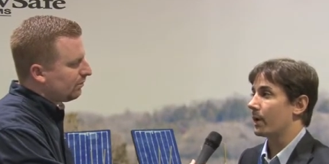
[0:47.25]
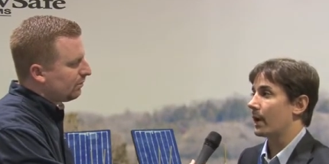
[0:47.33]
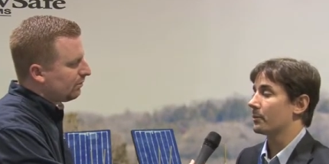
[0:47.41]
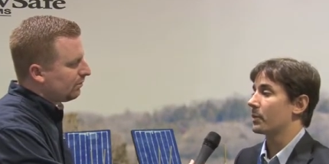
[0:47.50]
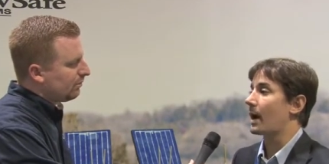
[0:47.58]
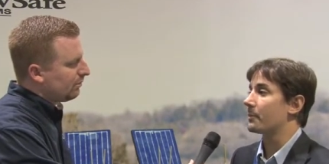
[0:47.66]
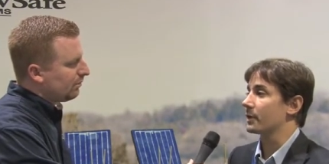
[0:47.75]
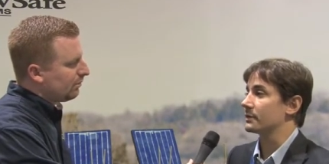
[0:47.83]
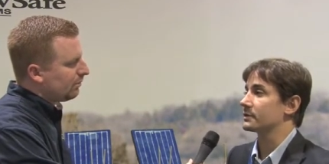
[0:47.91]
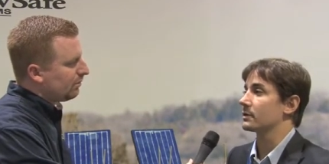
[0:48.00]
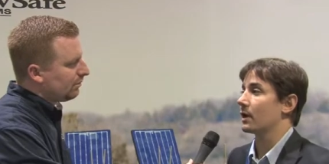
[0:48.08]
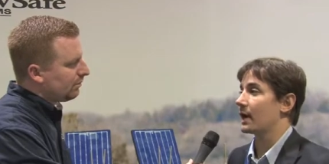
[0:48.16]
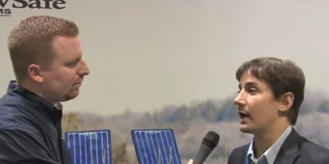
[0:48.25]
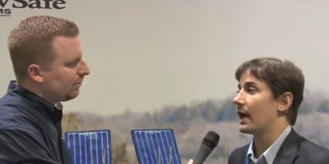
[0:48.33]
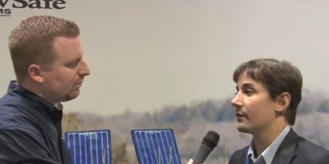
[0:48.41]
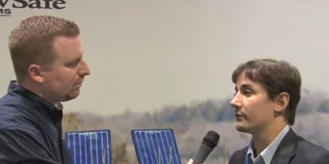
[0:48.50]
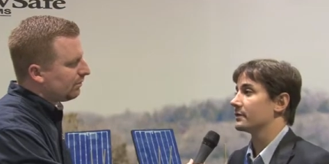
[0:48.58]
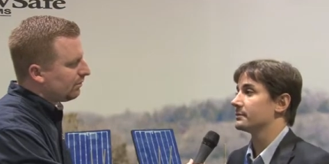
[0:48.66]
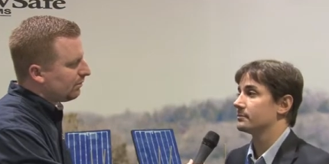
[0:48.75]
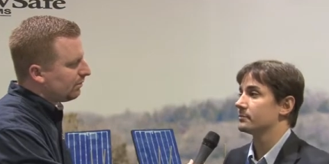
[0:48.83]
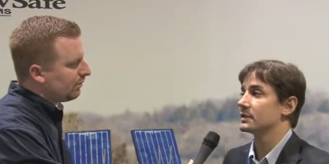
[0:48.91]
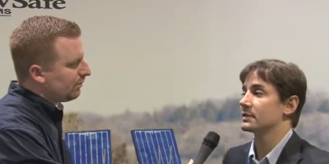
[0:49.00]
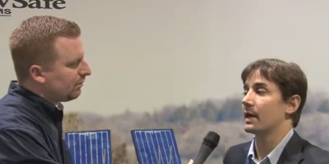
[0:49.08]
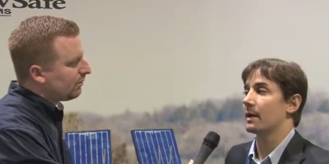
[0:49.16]
Speaker 1: Embrapa is gonna have uh,
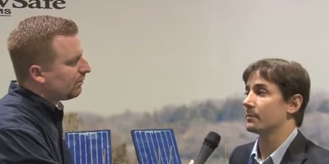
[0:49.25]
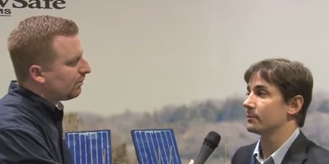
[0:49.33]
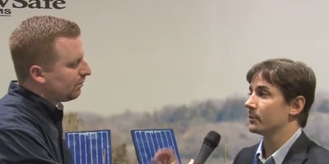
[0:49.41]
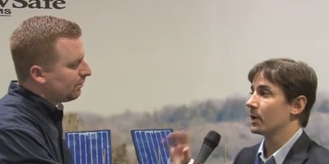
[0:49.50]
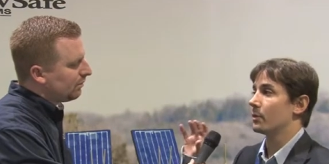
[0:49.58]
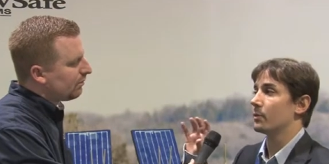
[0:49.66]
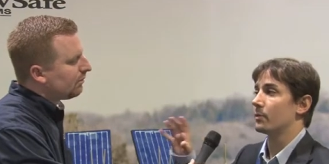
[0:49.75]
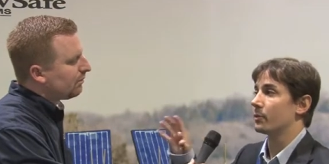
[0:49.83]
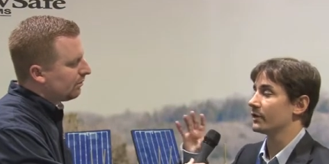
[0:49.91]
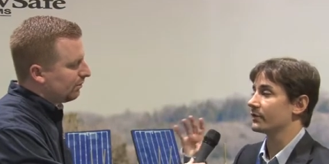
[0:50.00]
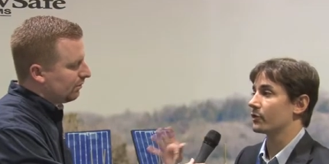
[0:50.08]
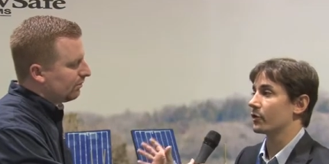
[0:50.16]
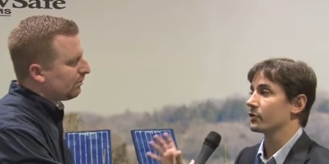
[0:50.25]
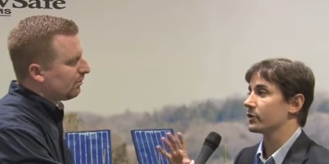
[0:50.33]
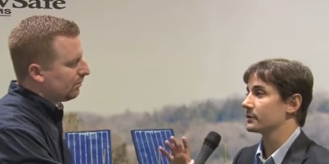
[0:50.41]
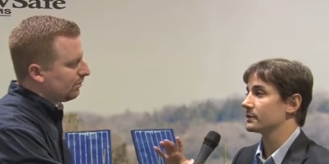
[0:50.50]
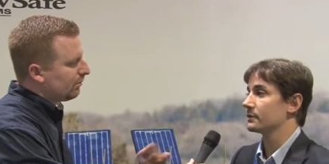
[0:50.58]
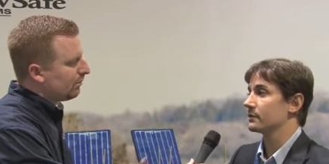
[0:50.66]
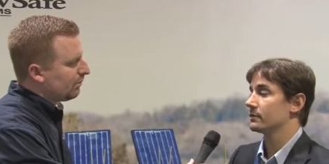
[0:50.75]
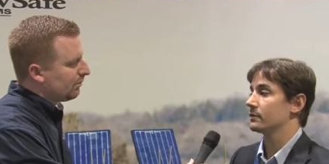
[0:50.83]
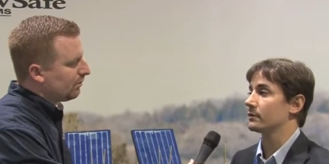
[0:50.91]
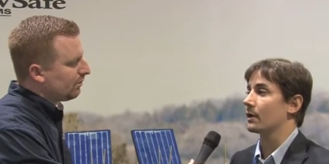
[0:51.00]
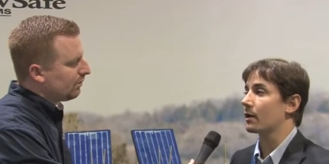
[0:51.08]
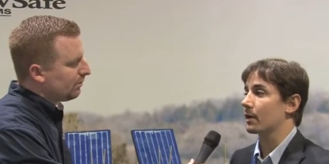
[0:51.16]
some researchers
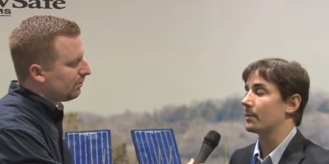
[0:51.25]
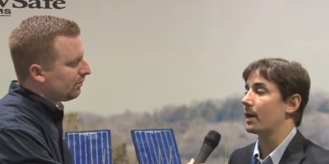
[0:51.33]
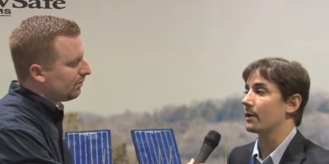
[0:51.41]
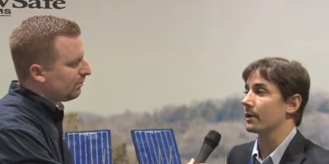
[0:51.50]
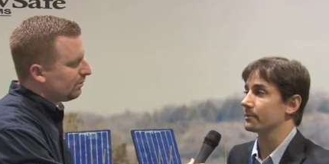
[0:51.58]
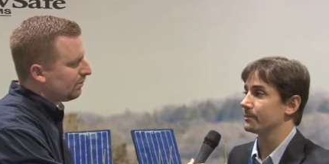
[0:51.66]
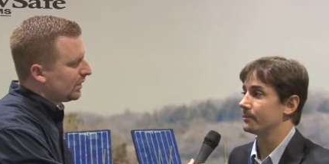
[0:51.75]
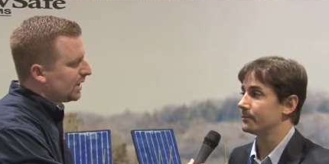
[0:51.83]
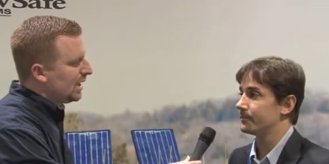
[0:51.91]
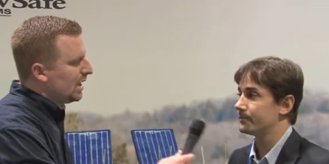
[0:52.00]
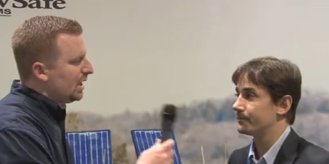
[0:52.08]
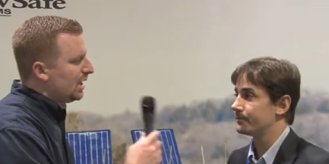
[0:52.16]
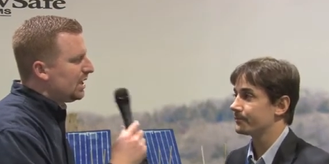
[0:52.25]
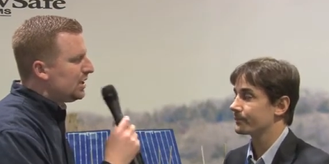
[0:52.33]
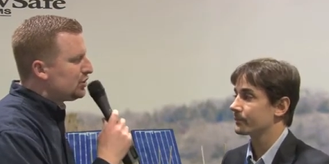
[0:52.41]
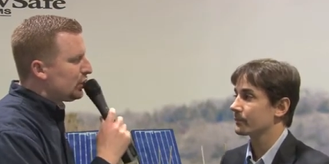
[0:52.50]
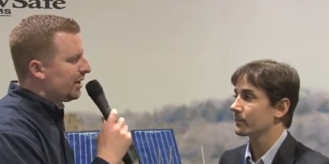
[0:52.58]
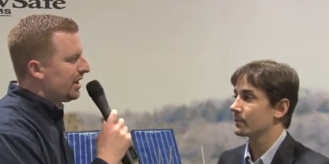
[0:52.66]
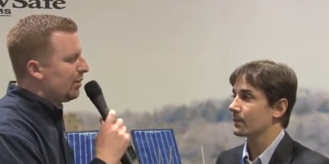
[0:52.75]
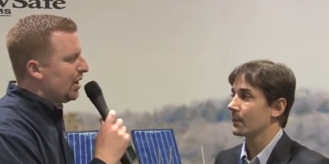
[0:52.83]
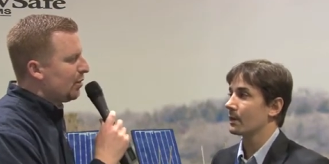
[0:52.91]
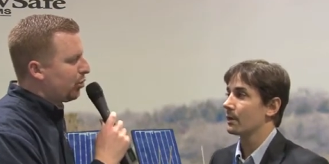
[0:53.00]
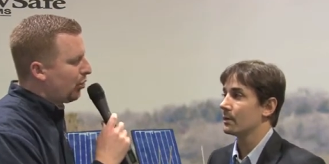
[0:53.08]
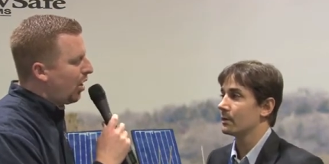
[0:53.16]
to talk about it.
Speaker 2: Can you sort of give
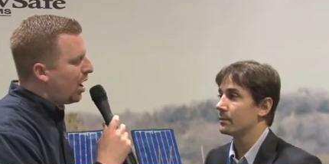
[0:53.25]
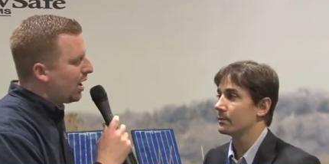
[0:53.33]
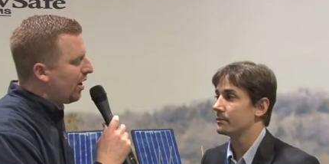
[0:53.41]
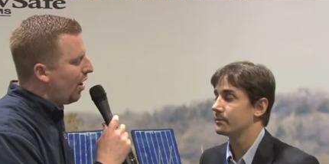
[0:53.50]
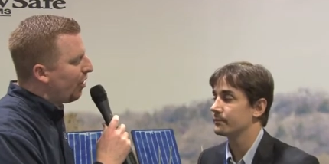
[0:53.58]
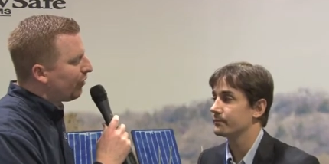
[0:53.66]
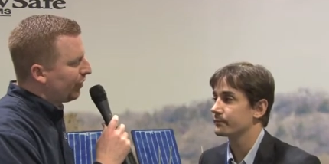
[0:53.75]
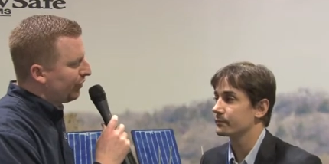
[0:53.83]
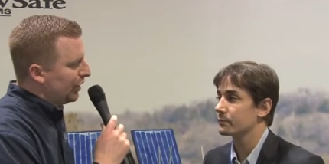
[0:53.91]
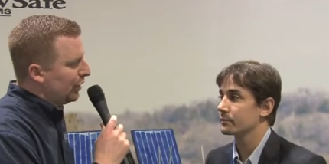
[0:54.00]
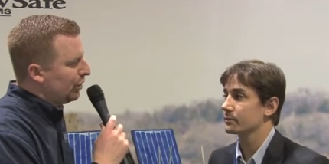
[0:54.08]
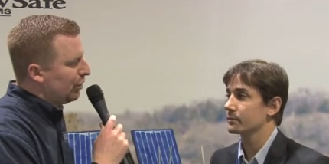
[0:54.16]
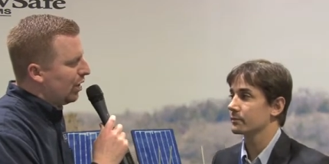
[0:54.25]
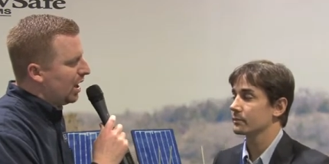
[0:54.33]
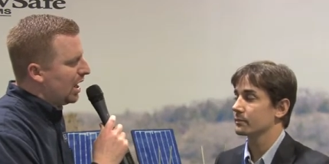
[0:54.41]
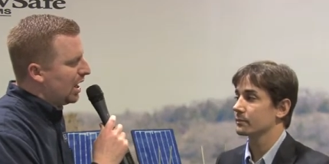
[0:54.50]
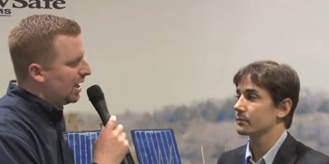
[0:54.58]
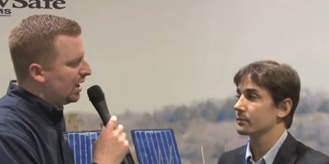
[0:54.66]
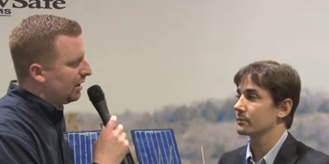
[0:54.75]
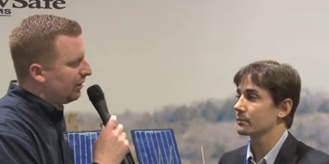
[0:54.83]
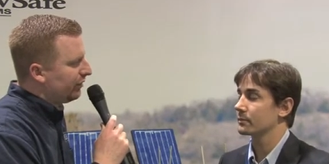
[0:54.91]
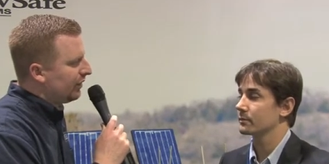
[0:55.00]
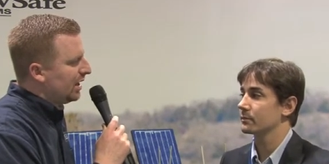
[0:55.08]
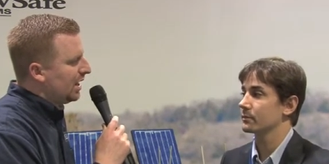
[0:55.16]
me a broad overview
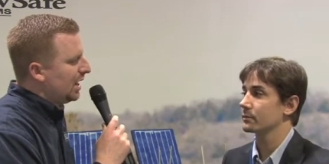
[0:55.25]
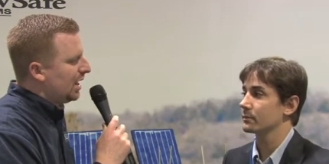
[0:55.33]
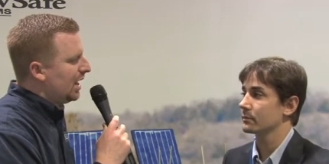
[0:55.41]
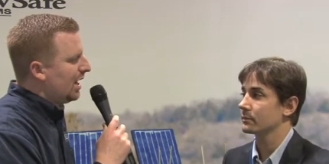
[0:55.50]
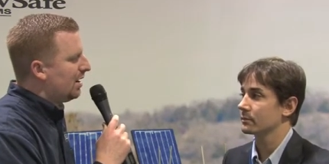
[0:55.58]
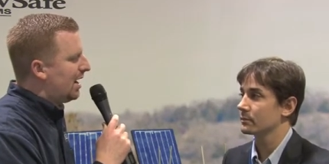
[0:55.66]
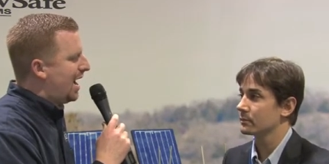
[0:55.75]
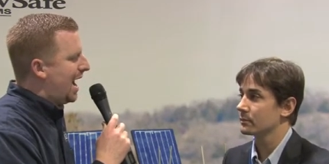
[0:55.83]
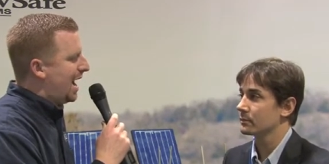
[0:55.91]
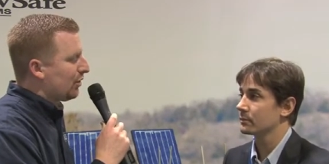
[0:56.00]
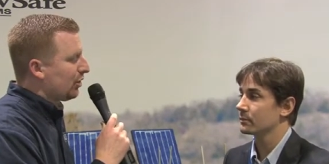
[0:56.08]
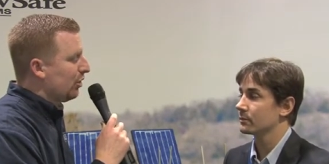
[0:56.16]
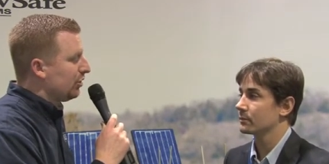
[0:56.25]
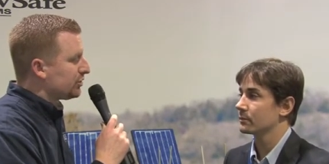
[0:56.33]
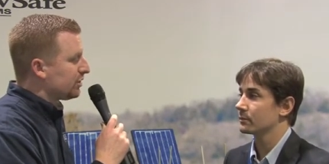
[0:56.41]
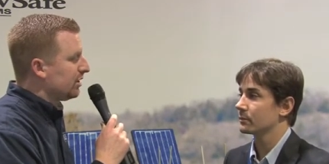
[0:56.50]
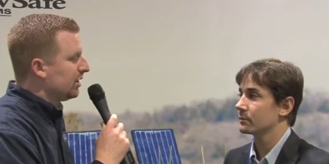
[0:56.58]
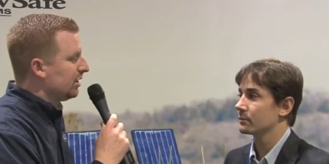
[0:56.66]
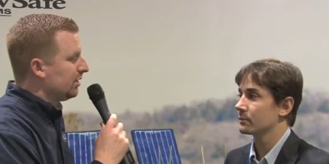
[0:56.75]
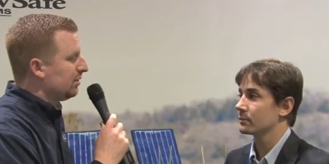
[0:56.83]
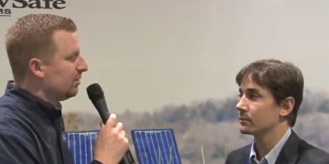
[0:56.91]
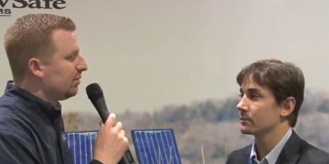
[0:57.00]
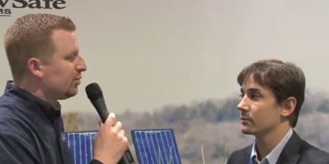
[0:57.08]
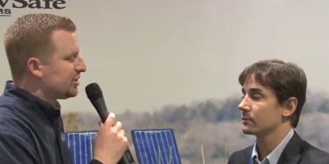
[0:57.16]
of uh, agriculture, uh,
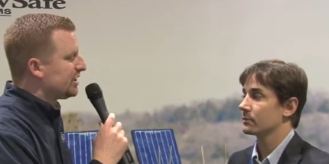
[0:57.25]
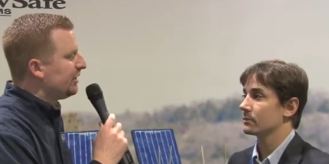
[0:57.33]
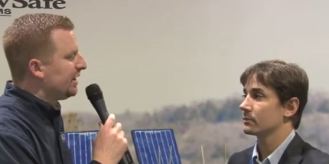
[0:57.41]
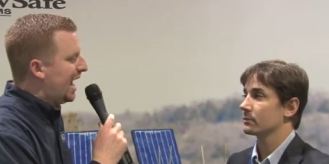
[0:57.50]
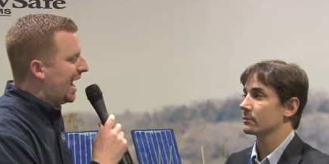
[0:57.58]
Brazilian